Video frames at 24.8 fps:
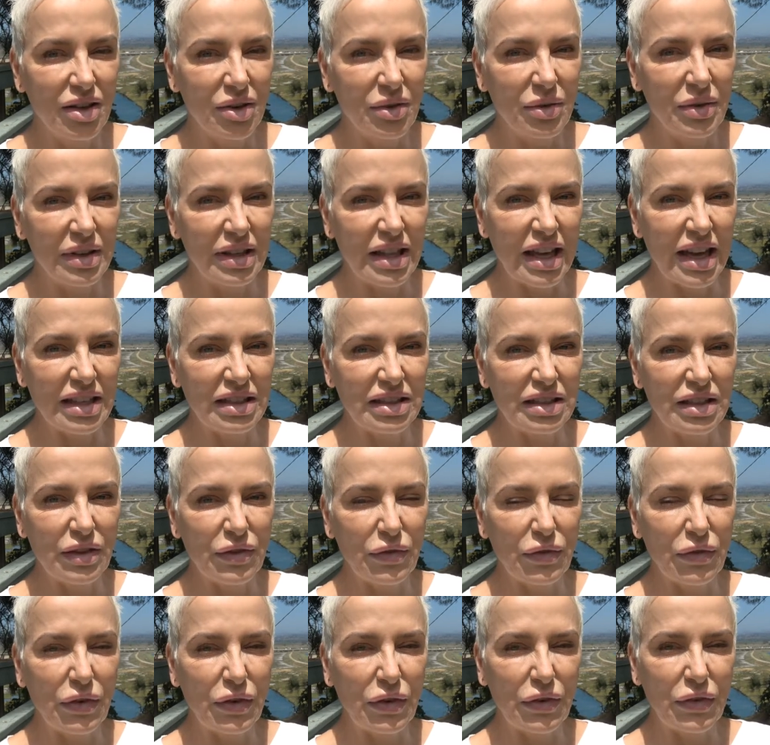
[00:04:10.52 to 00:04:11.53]
Well, that's
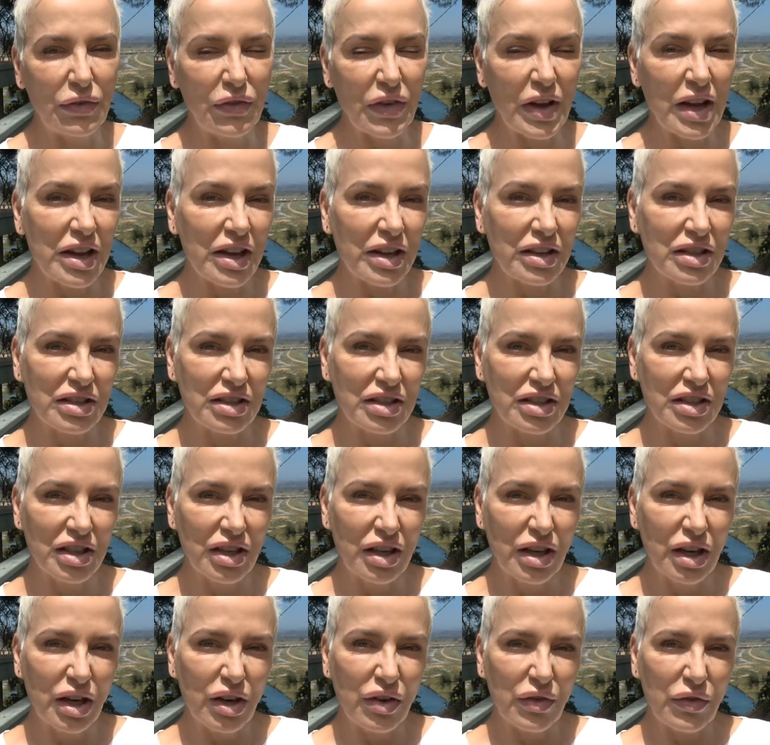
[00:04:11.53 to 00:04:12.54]
it for Fish.
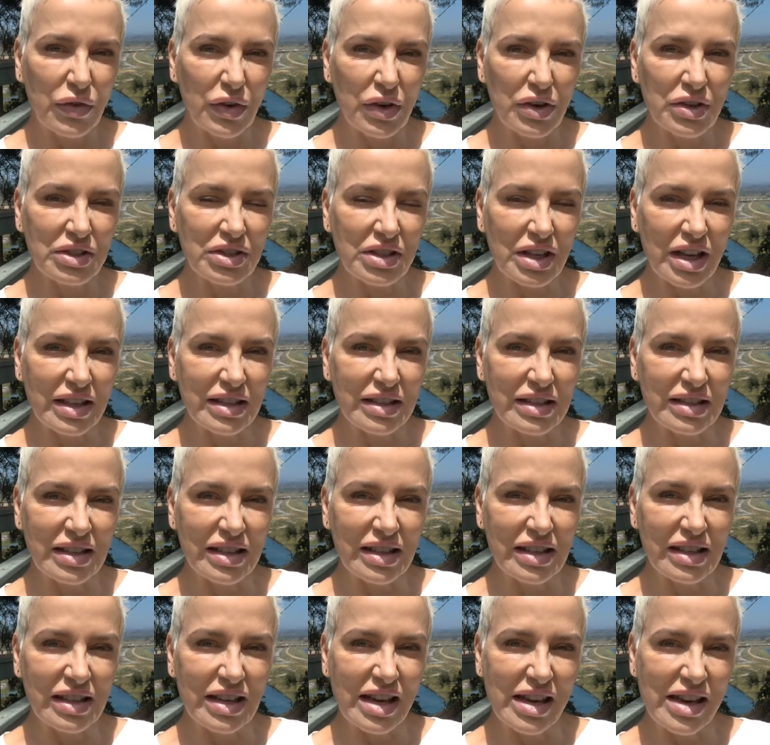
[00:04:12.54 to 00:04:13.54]
First I
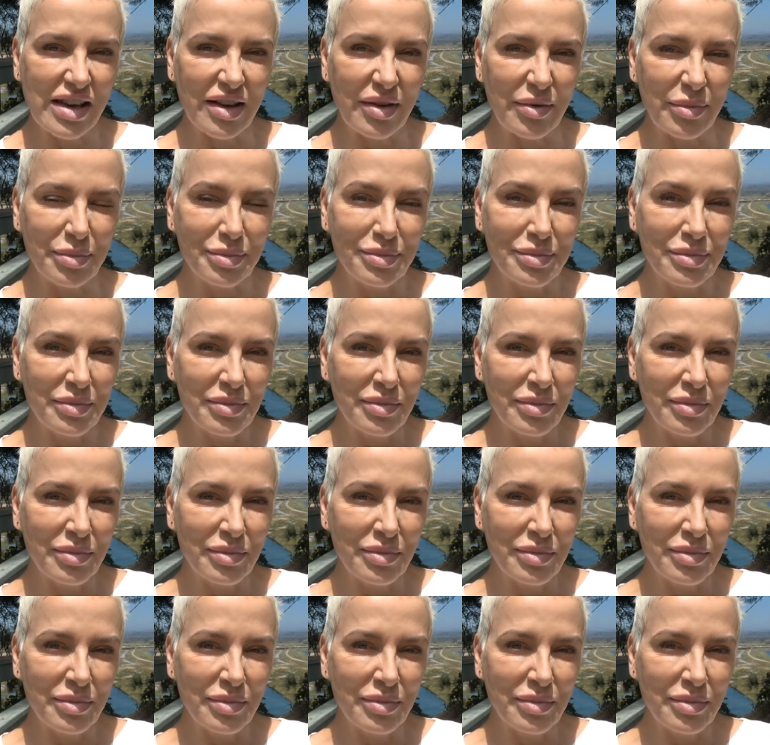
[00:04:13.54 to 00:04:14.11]
seek Him.